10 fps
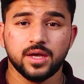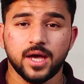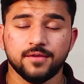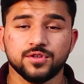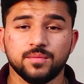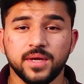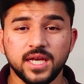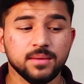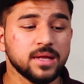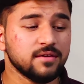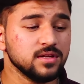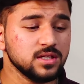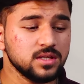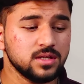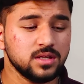And for the medium
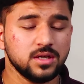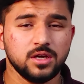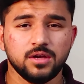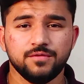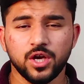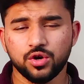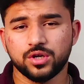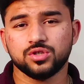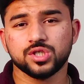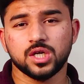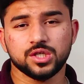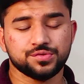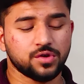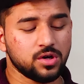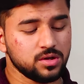level, we are going to search
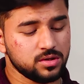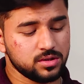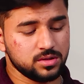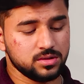for